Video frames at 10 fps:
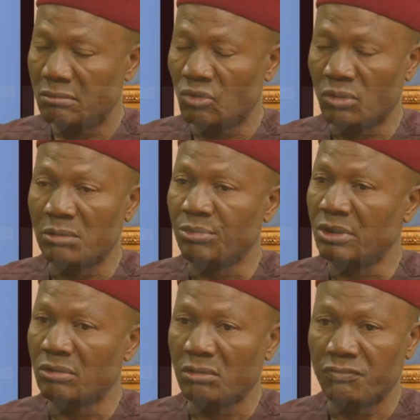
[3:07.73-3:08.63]

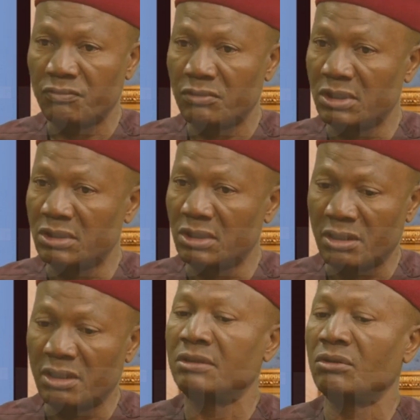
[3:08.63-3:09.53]
well-being of the
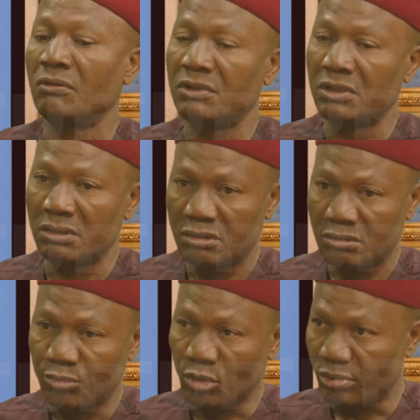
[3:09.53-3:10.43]
generality of the
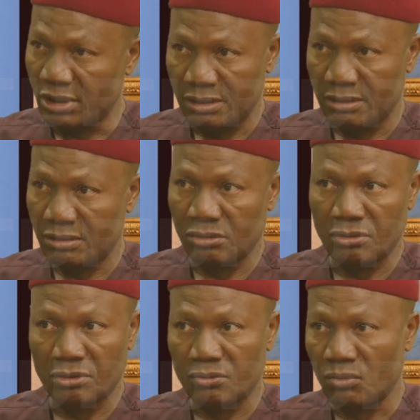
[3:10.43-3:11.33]
populace, not
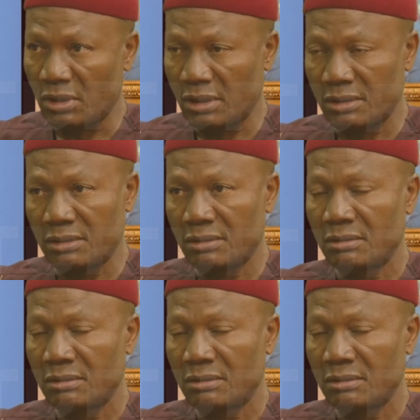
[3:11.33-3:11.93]
just workers.